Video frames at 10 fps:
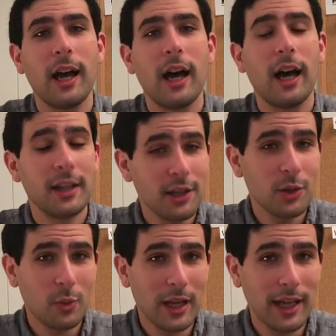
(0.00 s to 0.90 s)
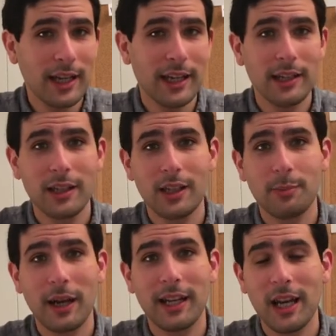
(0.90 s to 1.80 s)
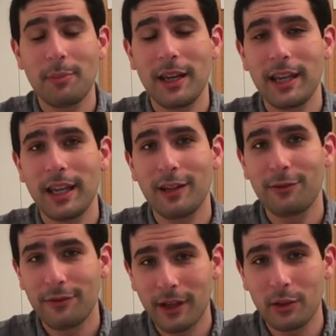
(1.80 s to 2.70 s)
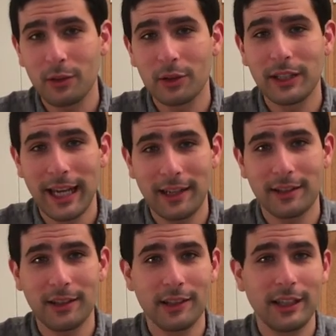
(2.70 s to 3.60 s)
Another way is by not paying any federal taxes.